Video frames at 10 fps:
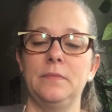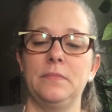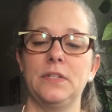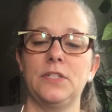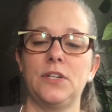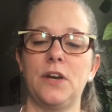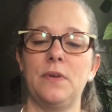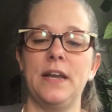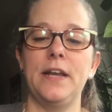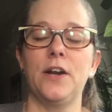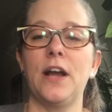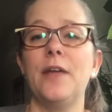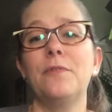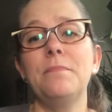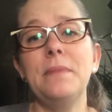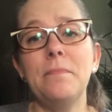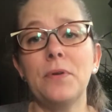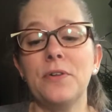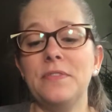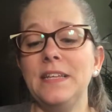start right here, and
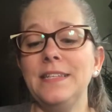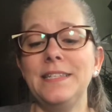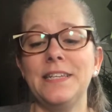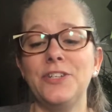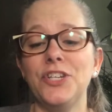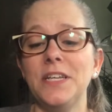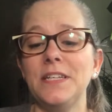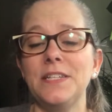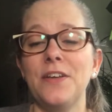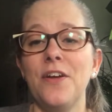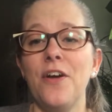remember these stitches